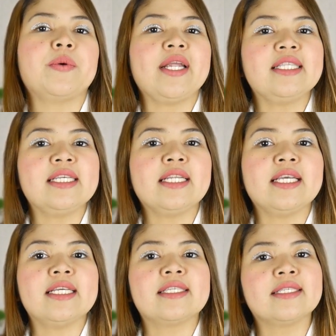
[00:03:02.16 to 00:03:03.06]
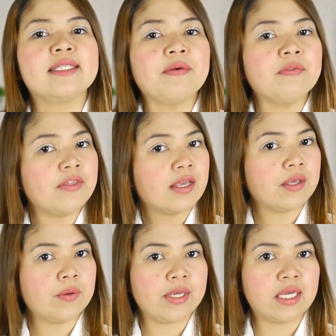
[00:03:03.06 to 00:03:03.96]
creatine is something
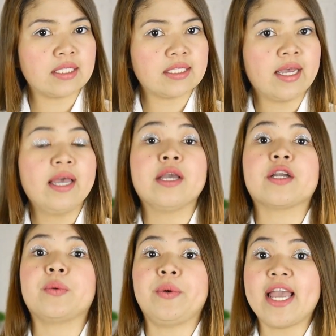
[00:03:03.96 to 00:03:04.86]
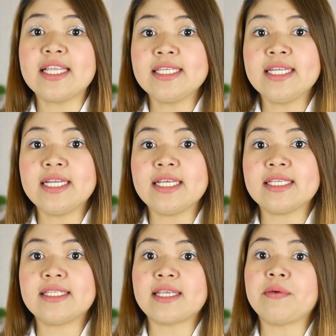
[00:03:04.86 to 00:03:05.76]
you eat. Creatinine
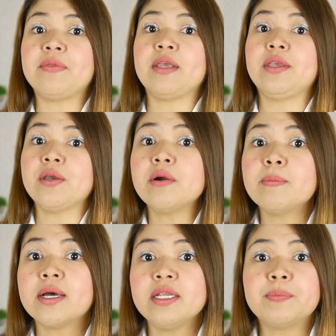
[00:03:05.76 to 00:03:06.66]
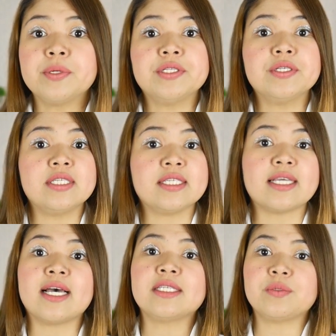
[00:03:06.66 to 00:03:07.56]
is something your body
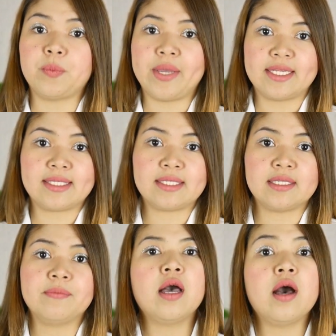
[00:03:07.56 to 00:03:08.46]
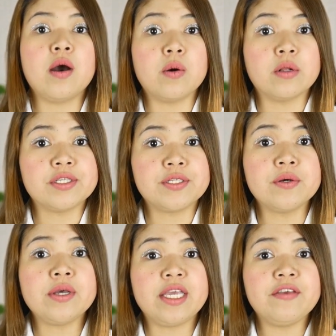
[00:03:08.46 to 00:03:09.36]
produces as waste.
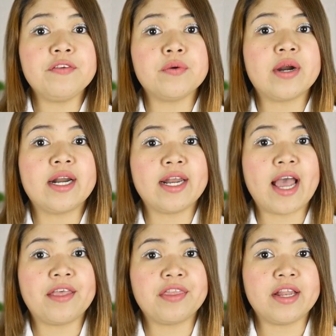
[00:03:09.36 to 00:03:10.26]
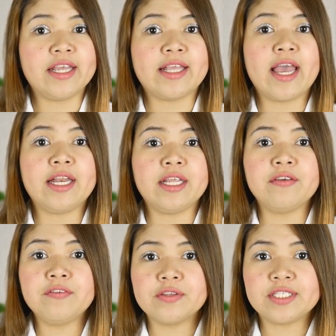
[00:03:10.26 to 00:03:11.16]
Also, if you are an athlete and
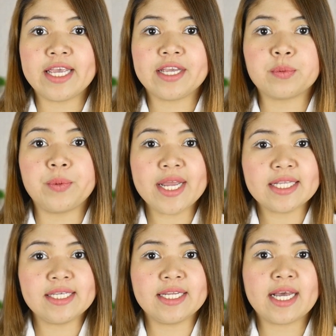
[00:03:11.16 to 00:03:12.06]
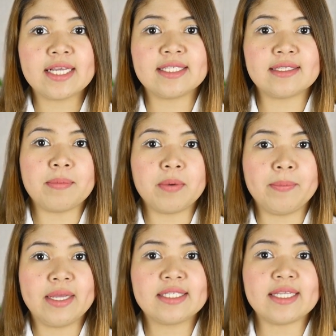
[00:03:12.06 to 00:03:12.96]
if you take creatine as
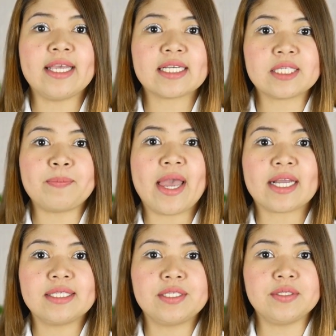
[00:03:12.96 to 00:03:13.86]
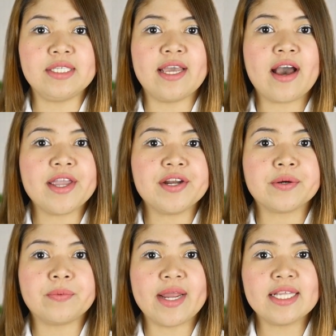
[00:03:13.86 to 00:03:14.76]
supplement, expect to see
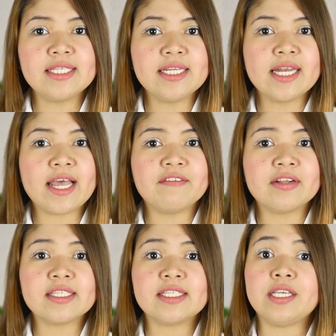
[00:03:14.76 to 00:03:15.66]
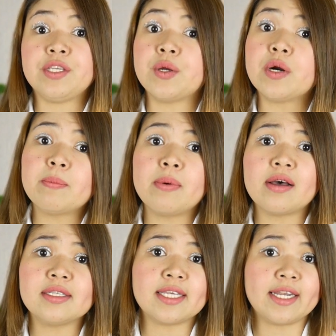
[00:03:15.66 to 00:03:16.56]
higher creatinine levels in your
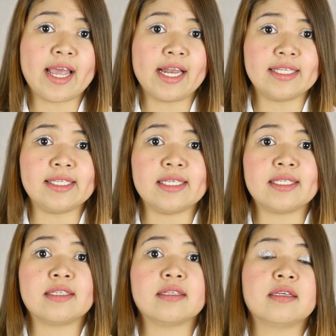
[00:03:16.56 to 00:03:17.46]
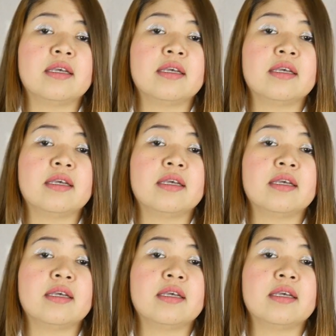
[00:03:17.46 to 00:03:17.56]
blood analysis.